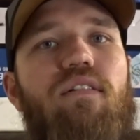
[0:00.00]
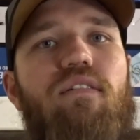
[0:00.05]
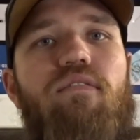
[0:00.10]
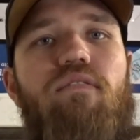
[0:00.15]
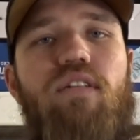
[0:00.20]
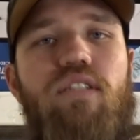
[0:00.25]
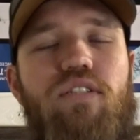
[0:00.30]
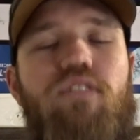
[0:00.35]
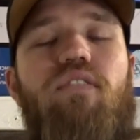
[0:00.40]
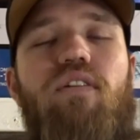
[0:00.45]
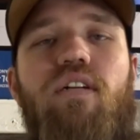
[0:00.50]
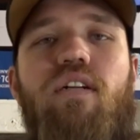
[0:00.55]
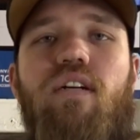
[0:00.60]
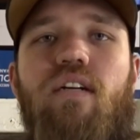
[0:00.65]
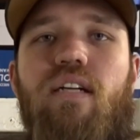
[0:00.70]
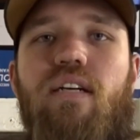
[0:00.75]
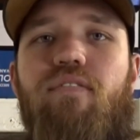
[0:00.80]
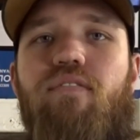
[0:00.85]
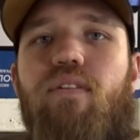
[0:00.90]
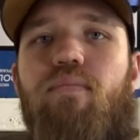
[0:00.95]
What's going
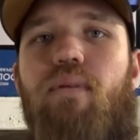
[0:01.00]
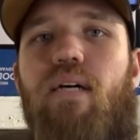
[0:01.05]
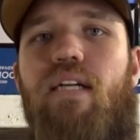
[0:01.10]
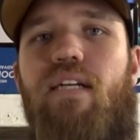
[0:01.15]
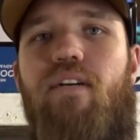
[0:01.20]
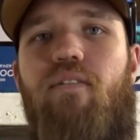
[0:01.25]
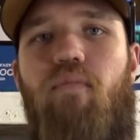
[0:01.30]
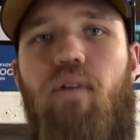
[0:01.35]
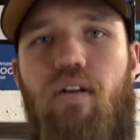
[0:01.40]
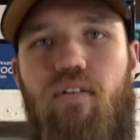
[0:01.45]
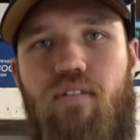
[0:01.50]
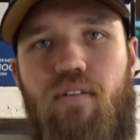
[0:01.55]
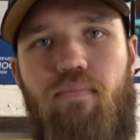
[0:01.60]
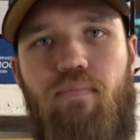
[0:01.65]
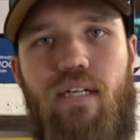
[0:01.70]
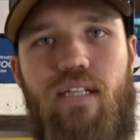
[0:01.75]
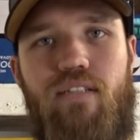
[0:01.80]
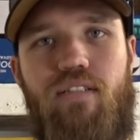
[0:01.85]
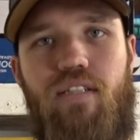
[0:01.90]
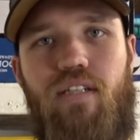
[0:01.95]
on, everybody, and welcome
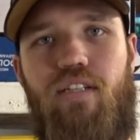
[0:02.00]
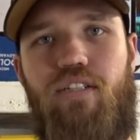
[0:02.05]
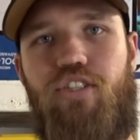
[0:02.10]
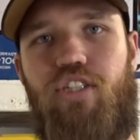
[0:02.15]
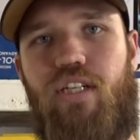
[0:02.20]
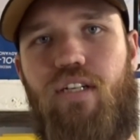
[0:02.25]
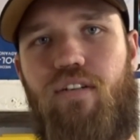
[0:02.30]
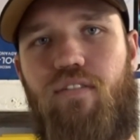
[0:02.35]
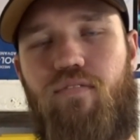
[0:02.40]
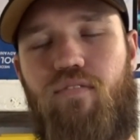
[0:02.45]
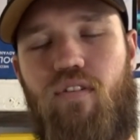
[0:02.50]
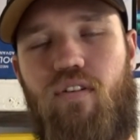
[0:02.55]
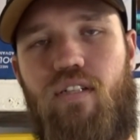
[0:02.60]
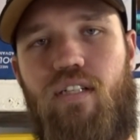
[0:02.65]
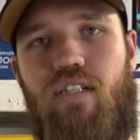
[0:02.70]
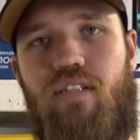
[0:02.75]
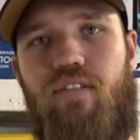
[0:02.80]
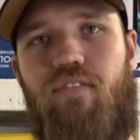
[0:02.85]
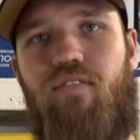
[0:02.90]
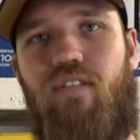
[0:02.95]
back to the channel for
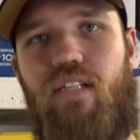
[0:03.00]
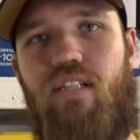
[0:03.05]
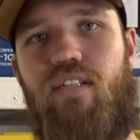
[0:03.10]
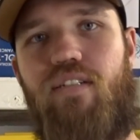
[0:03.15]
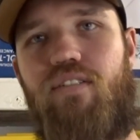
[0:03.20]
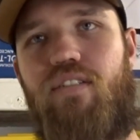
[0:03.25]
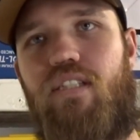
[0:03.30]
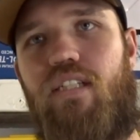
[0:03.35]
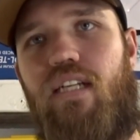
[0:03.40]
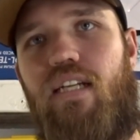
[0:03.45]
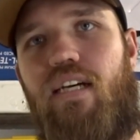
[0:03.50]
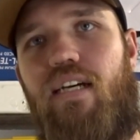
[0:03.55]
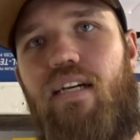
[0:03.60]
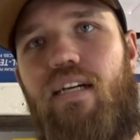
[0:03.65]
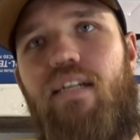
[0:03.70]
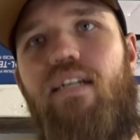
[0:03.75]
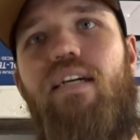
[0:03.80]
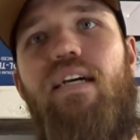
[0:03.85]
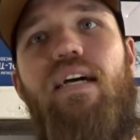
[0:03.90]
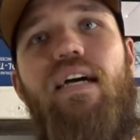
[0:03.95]
another video
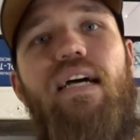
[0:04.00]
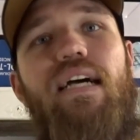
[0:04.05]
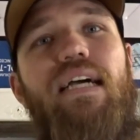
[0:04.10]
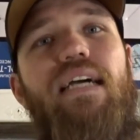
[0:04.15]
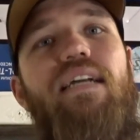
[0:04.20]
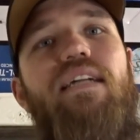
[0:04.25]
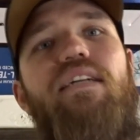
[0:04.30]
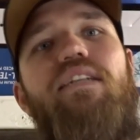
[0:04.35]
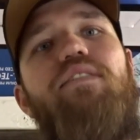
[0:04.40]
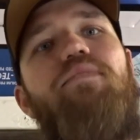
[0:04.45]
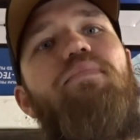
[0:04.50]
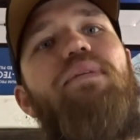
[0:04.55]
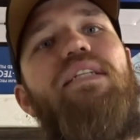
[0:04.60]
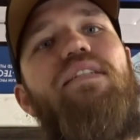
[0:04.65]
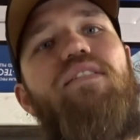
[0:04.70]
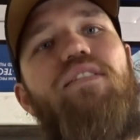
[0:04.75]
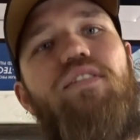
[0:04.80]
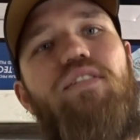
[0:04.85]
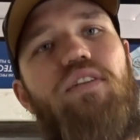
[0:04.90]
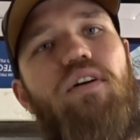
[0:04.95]
today. It has been
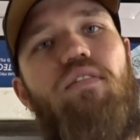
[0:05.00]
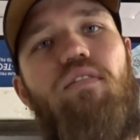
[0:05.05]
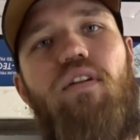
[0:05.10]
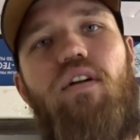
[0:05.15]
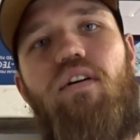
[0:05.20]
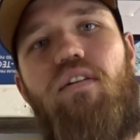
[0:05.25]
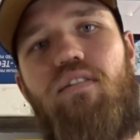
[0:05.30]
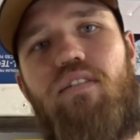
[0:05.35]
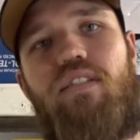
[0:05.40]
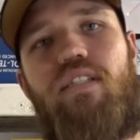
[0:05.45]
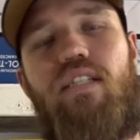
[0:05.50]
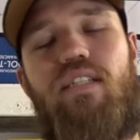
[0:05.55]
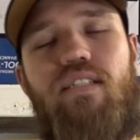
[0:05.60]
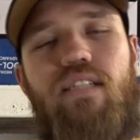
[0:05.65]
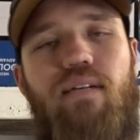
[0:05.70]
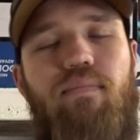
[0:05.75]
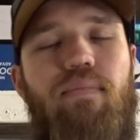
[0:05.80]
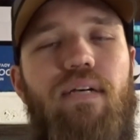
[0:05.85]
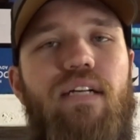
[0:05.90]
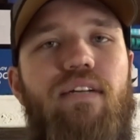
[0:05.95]
so long since
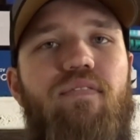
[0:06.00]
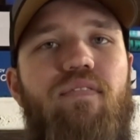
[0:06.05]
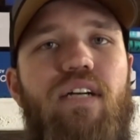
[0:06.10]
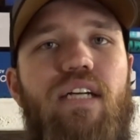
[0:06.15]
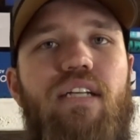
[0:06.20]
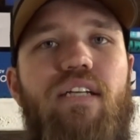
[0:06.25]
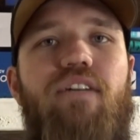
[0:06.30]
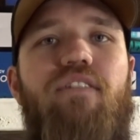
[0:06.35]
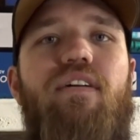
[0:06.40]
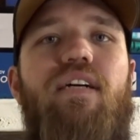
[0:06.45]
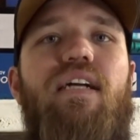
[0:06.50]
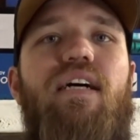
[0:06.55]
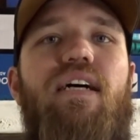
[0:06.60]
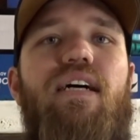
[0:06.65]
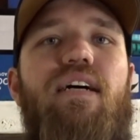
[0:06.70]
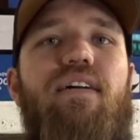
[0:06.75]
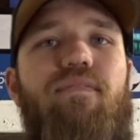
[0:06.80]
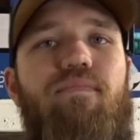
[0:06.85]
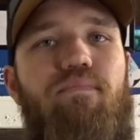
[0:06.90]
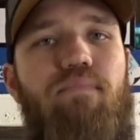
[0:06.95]
I made a video and I
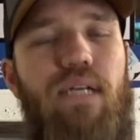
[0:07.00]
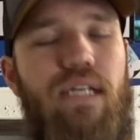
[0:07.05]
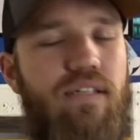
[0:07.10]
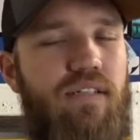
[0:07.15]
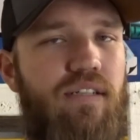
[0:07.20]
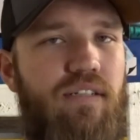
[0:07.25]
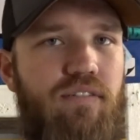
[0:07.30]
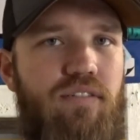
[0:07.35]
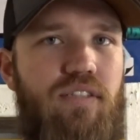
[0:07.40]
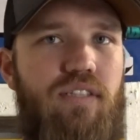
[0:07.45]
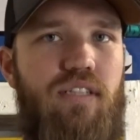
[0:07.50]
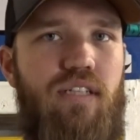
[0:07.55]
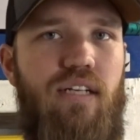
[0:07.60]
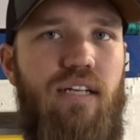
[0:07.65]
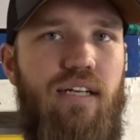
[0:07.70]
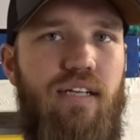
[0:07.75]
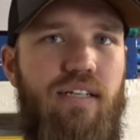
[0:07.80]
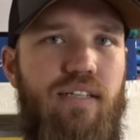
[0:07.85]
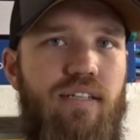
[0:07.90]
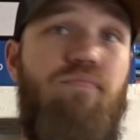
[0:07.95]
have big news
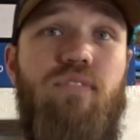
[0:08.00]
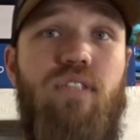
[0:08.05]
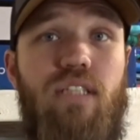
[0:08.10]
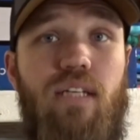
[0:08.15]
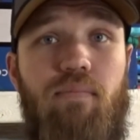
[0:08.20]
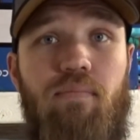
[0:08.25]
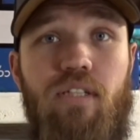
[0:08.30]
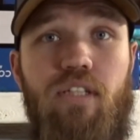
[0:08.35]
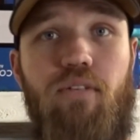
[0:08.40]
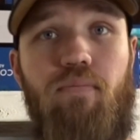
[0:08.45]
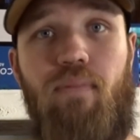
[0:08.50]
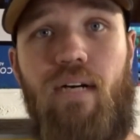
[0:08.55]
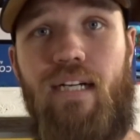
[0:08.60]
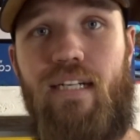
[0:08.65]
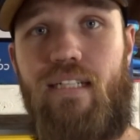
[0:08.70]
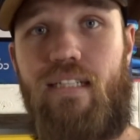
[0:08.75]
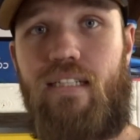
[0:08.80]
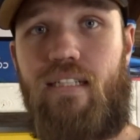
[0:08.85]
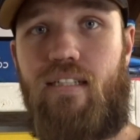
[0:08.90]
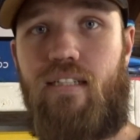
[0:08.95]
today. Some of you
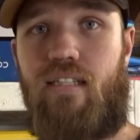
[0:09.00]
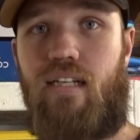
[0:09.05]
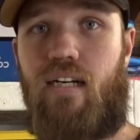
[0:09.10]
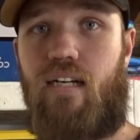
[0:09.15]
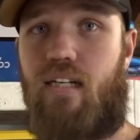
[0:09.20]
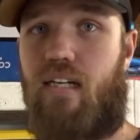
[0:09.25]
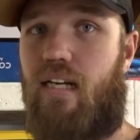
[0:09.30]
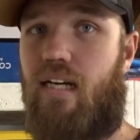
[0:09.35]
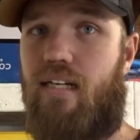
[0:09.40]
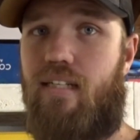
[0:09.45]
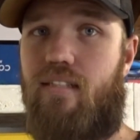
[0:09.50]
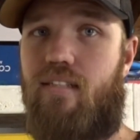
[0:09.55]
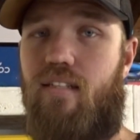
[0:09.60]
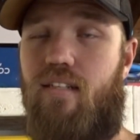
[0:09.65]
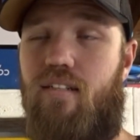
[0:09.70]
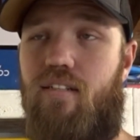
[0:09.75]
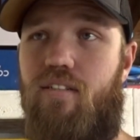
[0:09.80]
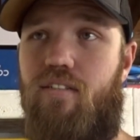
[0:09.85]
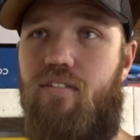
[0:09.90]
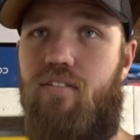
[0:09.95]
might not like the
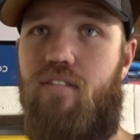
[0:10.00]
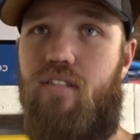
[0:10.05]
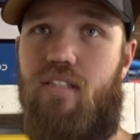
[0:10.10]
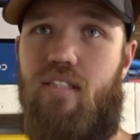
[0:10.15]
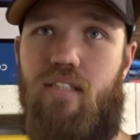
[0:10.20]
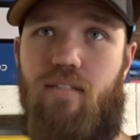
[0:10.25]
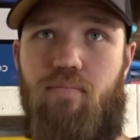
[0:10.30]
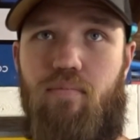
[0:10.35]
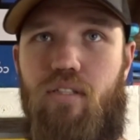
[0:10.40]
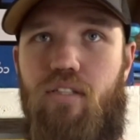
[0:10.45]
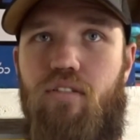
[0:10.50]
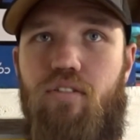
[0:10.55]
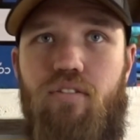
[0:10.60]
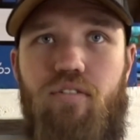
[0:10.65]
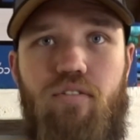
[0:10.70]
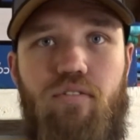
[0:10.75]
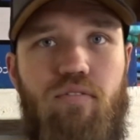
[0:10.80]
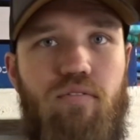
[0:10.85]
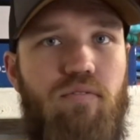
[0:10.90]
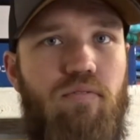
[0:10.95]
news, some of you
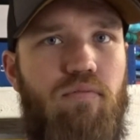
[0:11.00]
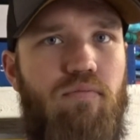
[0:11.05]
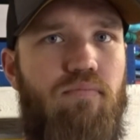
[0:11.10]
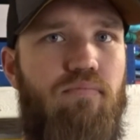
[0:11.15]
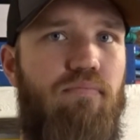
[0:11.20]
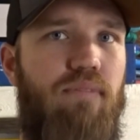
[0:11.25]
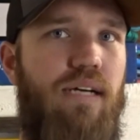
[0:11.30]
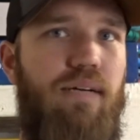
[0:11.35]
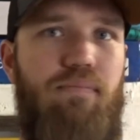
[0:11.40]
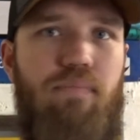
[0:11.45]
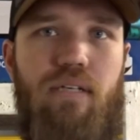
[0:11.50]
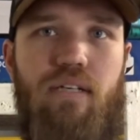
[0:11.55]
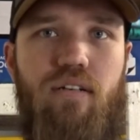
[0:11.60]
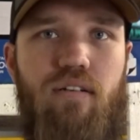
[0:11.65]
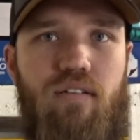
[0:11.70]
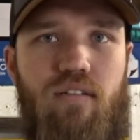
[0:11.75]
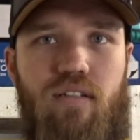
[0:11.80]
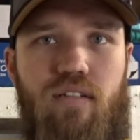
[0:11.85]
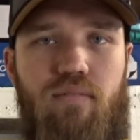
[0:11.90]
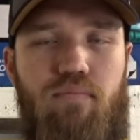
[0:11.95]
might be
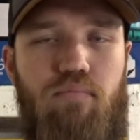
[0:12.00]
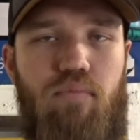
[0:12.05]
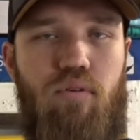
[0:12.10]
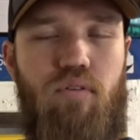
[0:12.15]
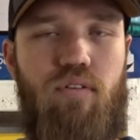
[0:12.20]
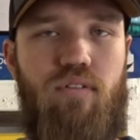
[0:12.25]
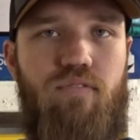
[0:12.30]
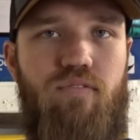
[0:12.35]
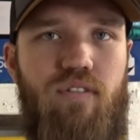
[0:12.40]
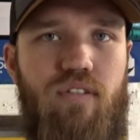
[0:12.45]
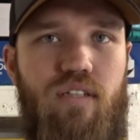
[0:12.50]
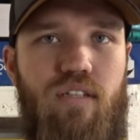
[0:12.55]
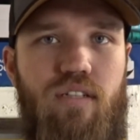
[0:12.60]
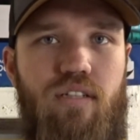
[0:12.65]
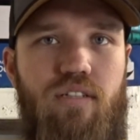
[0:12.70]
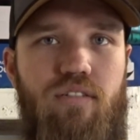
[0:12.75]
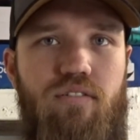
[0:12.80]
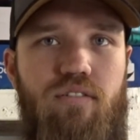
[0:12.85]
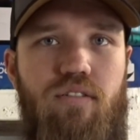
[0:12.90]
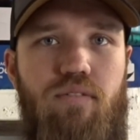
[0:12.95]
all on board for the
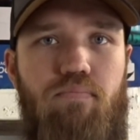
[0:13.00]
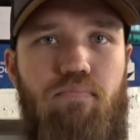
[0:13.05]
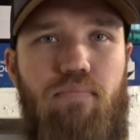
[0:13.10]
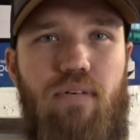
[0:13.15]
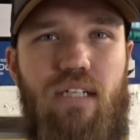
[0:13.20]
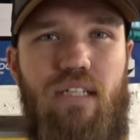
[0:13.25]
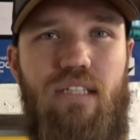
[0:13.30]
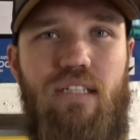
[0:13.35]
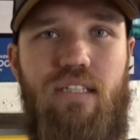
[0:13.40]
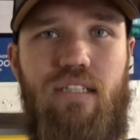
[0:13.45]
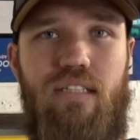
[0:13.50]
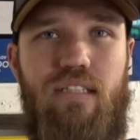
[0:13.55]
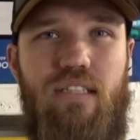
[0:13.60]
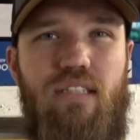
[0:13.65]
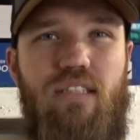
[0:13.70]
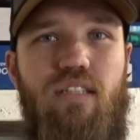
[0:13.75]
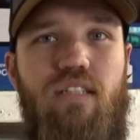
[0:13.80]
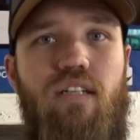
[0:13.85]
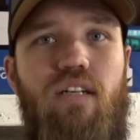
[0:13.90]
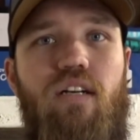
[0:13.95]
news, but